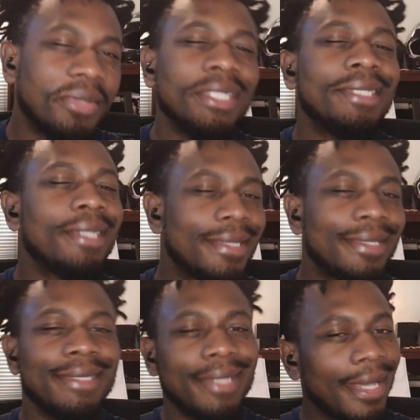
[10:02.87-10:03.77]
3 sets of
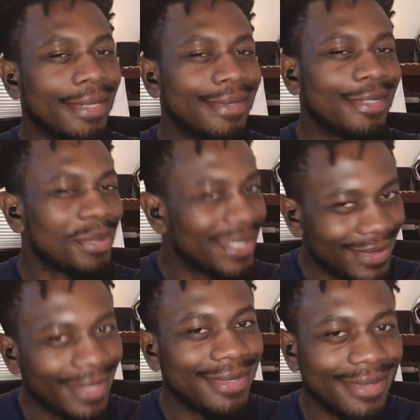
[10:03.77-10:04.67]
6, 3
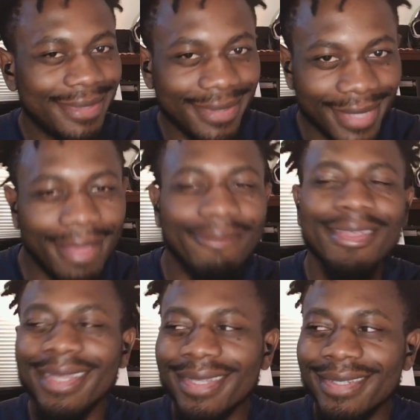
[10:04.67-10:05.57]
sets of
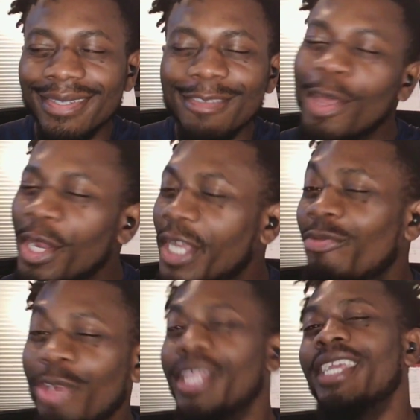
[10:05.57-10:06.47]
7. On
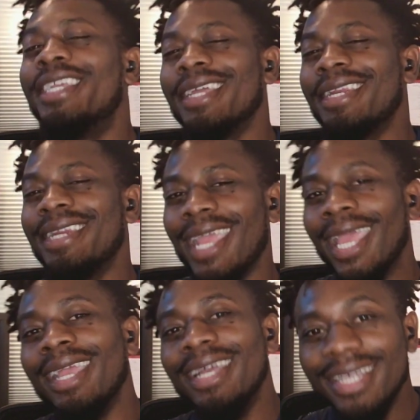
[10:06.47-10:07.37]
a really good
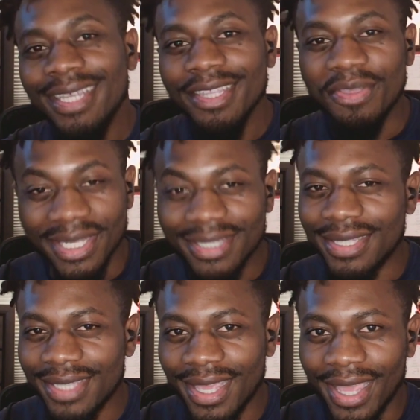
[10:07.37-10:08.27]
day, 3
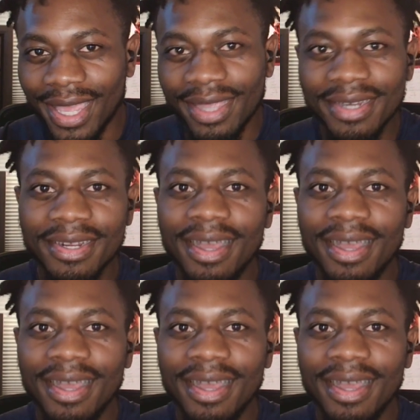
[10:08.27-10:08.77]
sets of 8.